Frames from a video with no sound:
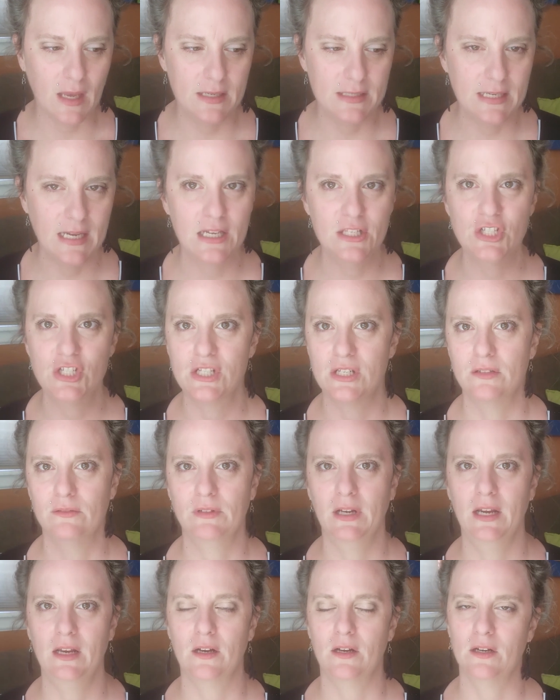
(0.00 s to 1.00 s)
attention,
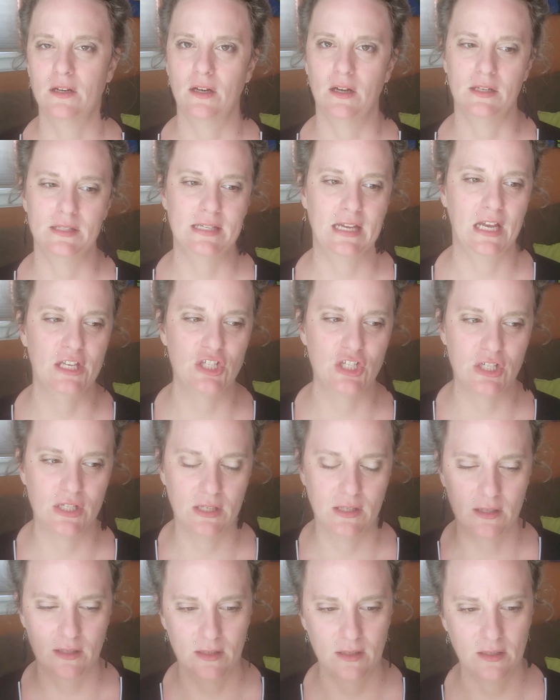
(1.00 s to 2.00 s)
right? Our
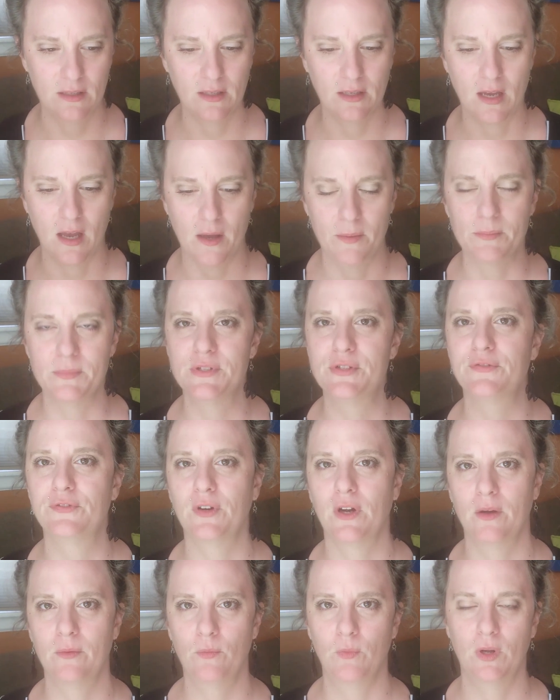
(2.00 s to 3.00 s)
attention comes
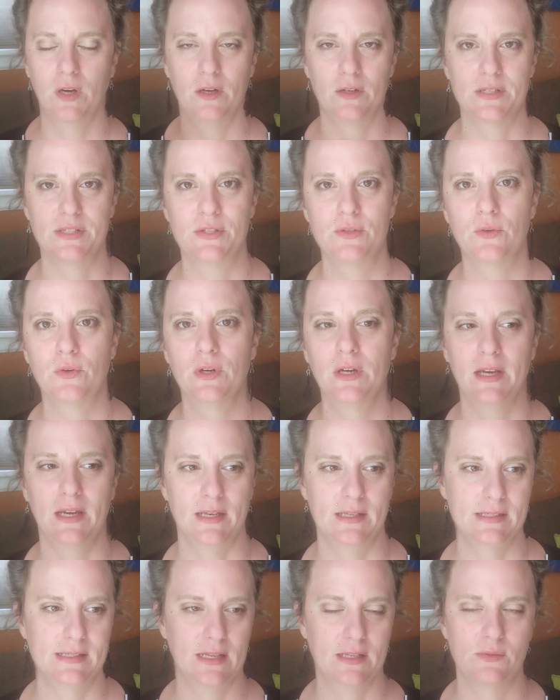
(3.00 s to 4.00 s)
from what our story
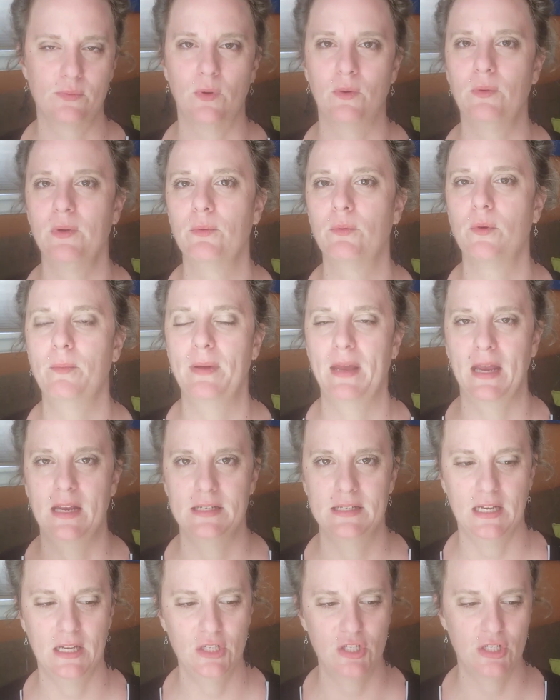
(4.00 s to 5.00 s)
is. That's what we will pay
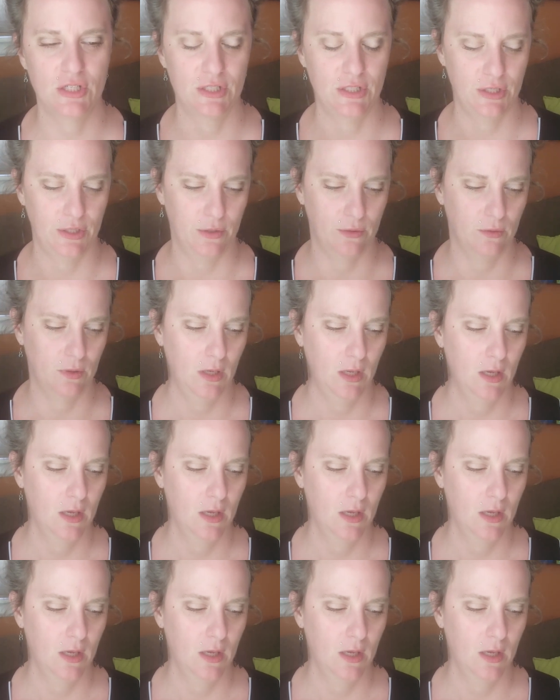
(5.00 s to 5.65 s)
attention to.